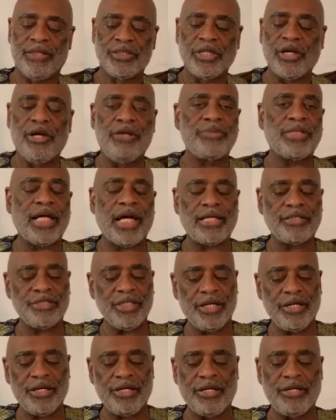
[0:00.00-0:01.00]
Terms like
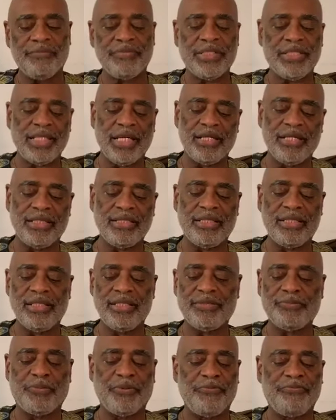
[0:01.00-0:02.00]
love,
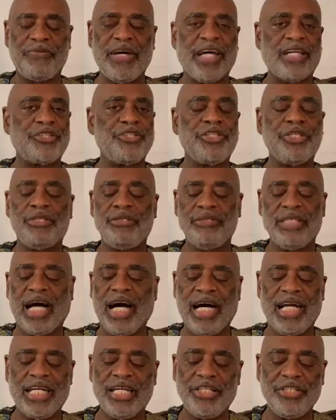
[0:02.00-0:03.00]
sinlessness, perfection,
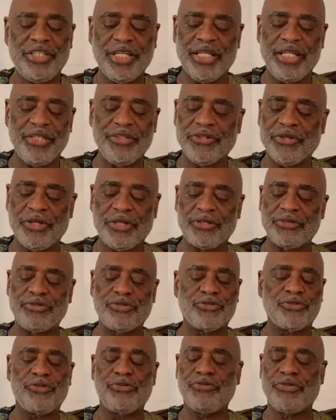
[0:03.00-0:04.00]
knowledge, and eternal
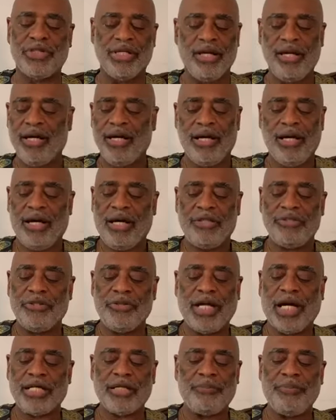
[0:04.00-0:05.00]
truth
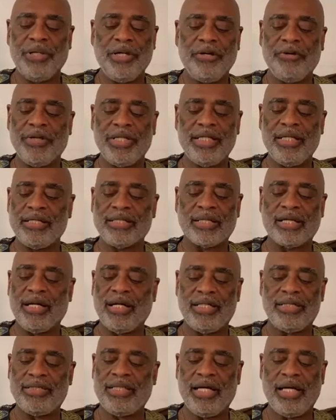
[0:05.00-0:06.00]
do not appear in this
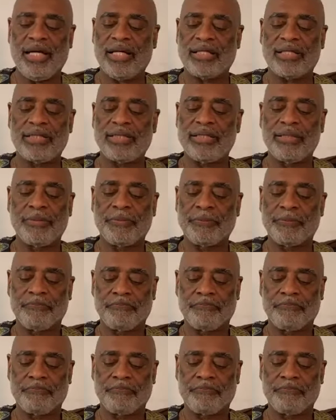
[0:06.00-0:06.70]
context.